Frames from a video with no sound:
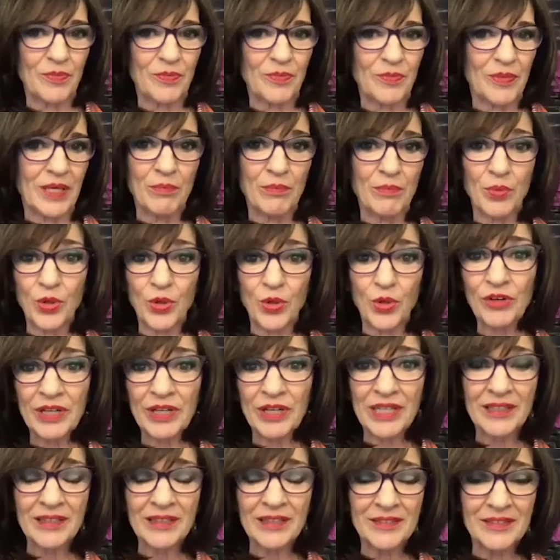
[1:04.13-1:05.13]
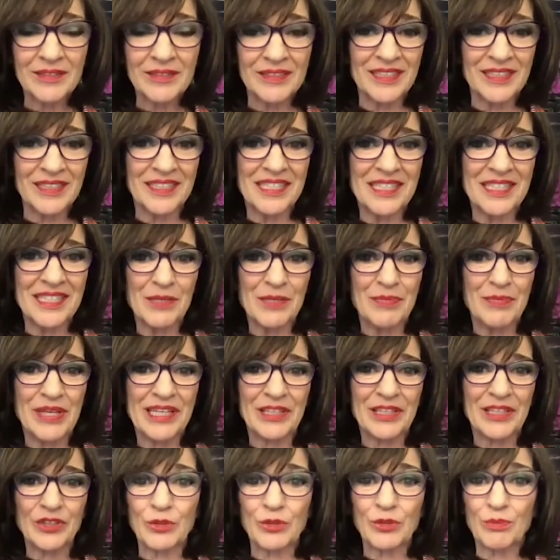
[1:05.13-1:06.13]
of being boring to
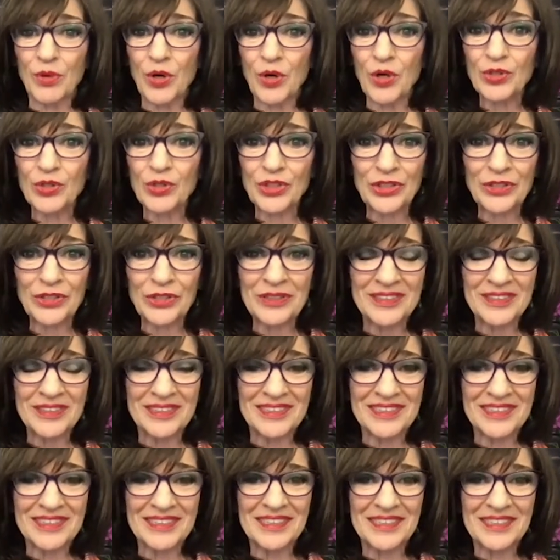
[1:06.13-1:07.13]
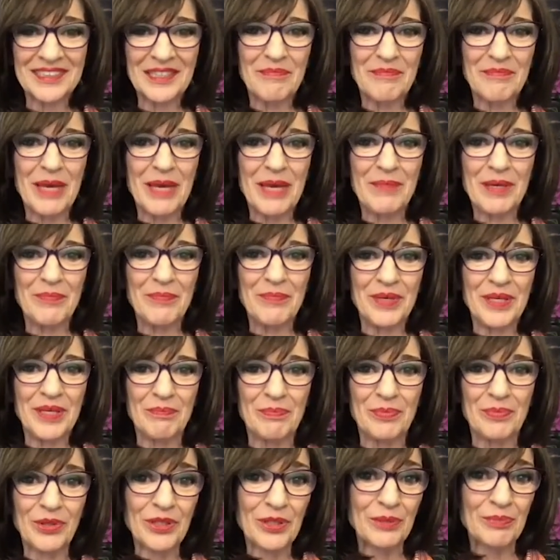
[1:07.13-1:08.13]
being a little bolder, maybe
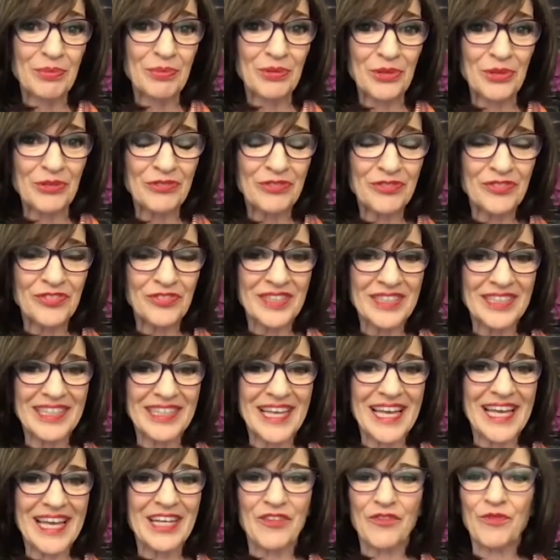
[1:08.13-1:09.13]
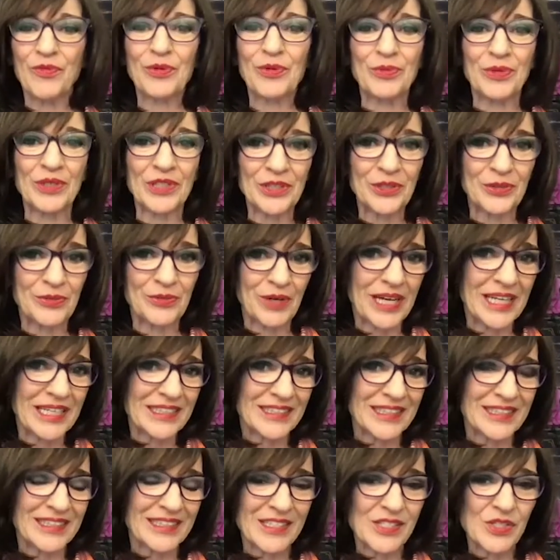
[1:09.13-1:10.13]
be bulletproof. And if we're really great
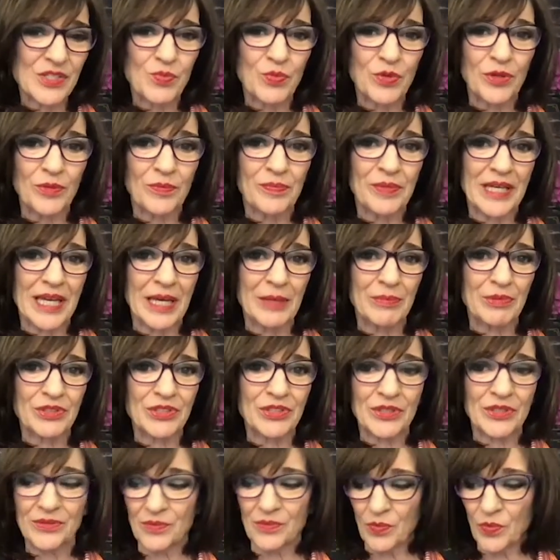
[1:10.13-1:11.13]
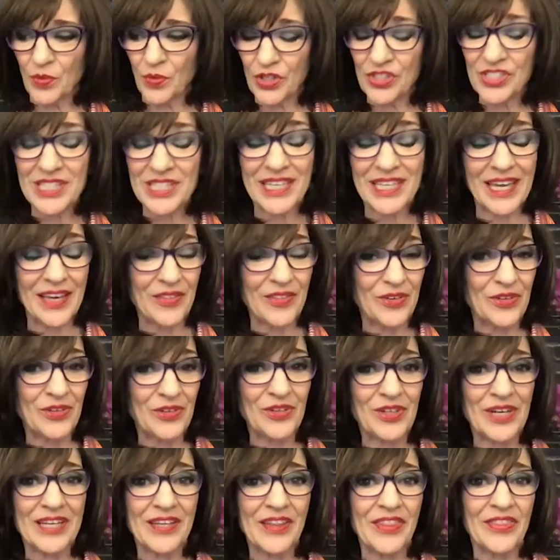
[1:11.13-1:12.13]
at this, we'll be able to work
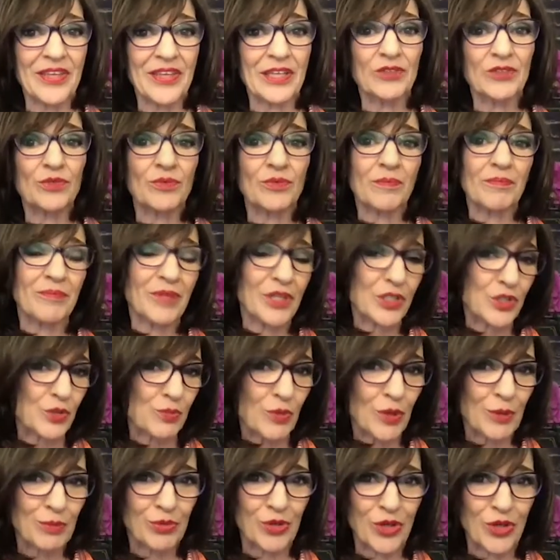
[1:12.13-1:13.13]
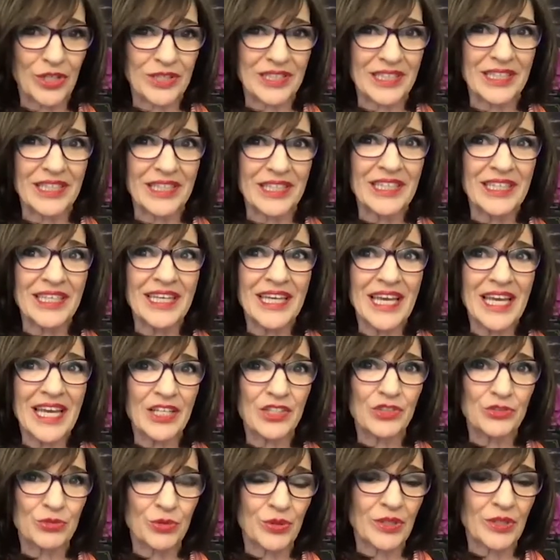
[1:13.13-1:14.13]
together and think much more broadly
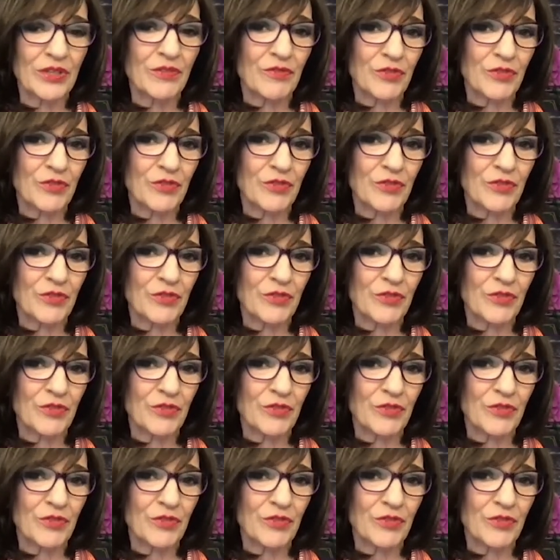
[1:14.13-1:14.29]
and truly